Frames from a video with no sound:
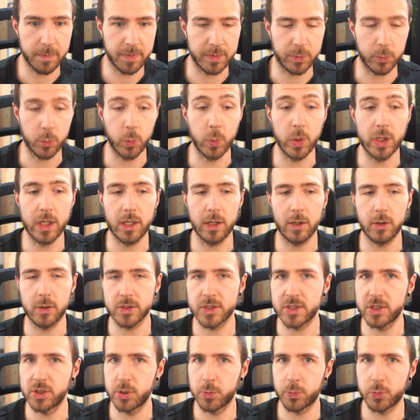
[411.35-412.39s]
but we
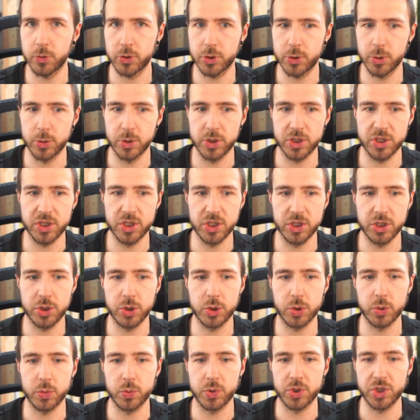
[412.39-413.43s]
lost the opportunity
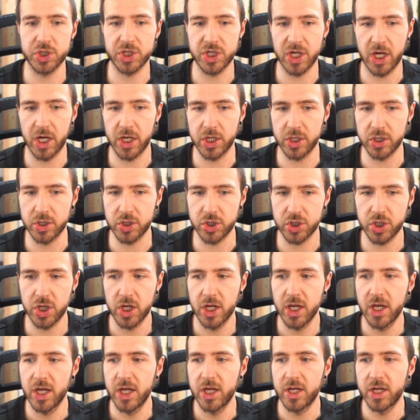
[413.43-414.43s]
to change